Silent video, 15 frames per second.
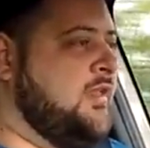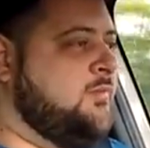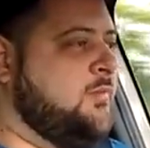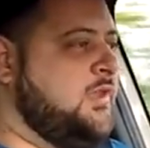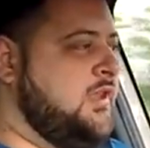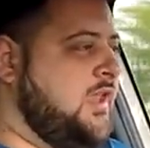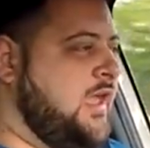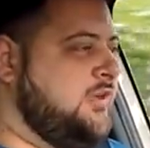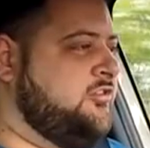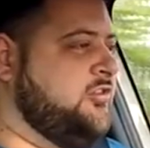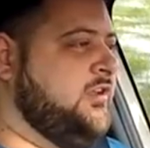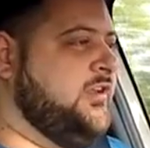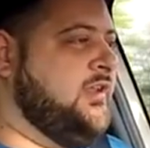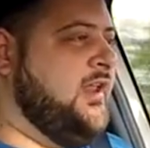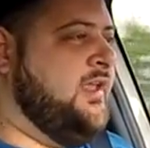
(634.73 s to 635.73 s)
and Mini
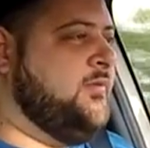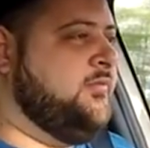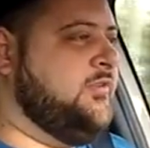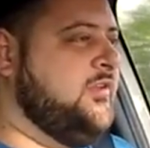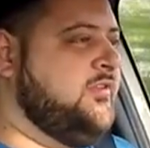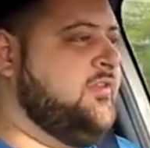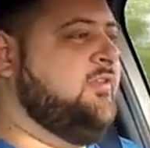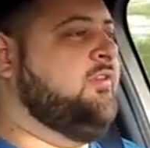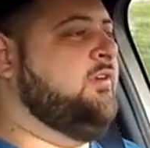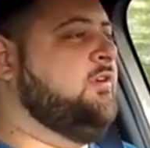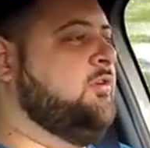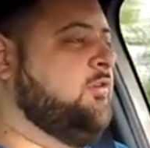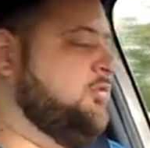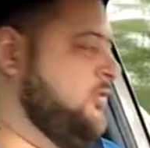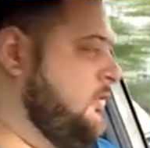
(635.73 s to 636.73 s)
actually claims this is a
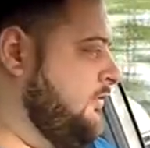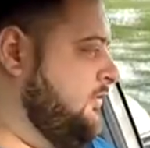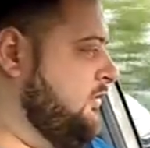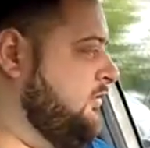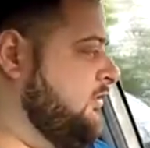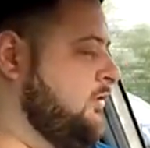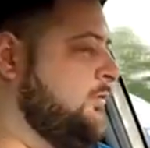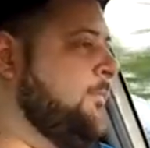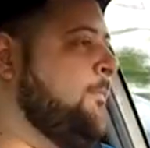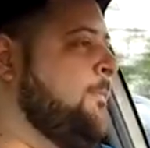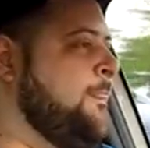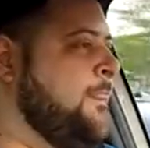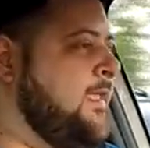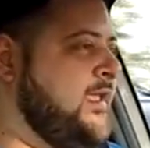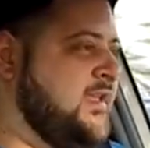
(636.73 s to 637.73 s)
crossover, so
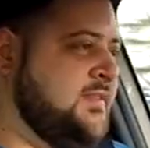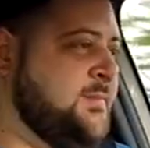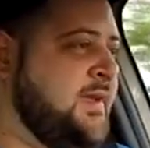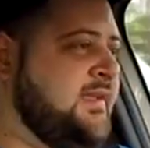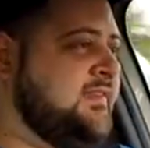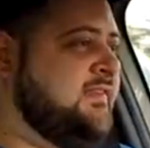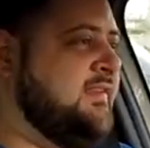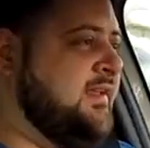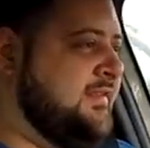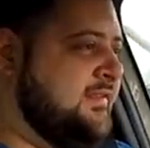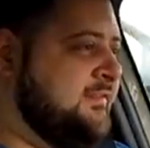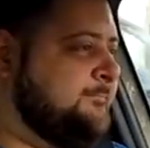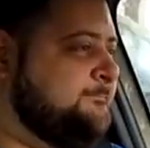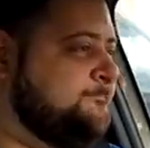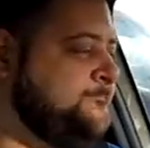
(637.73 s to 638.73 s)
it makes sense.